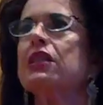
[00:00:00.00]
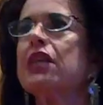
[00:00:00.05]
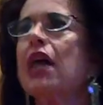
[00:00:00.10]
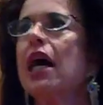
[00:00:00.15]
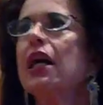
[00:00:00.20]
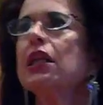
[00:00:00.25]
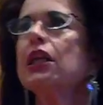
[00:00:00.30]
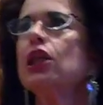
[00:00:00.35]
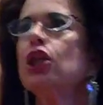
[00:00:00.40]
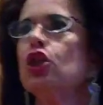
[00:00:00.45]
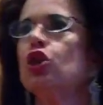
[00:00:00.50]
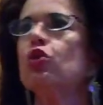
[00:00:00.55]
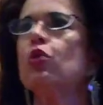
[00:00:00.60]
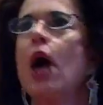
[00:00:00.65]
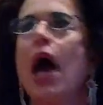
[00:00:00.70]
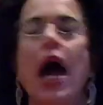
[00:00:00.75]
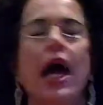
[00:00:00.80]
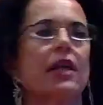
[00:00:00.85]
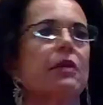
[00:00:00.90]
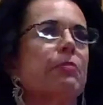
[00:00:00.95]
telling you
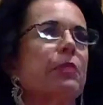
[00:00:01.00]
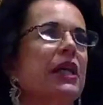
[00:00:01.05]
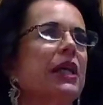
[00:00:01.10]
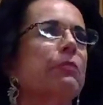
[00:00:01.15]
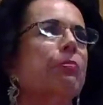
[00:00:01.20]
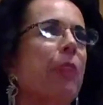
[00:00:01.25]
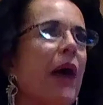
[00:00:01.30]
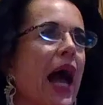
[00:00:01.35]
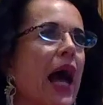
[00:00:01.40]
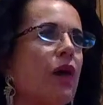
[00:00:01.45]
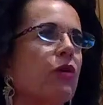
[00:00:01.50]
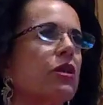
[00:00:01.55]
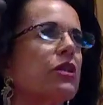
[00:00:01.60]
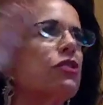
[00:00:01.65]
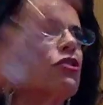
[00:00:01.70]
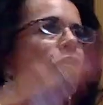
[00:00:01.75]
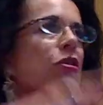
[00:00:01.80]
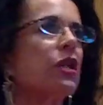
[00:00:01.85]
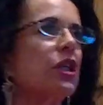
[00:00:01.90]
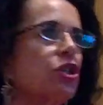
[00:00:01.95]
how to be
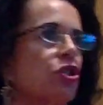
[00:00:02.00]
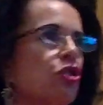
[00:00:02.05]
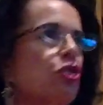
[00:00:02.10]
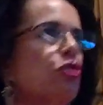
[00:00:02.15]
empowered so that